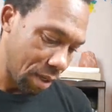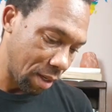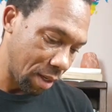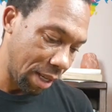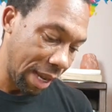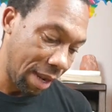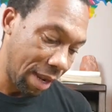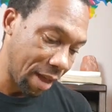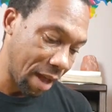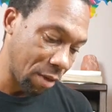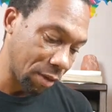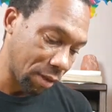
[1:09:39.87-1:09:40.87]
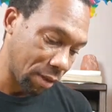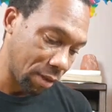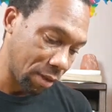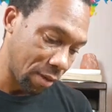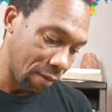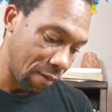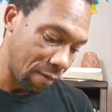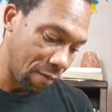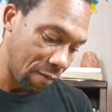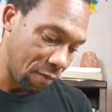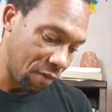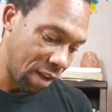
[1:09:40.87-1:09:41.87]
The eighth house,
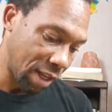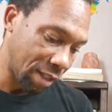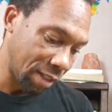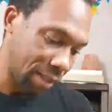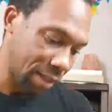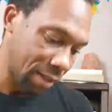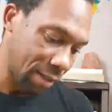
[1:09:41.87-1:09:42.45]
fixed.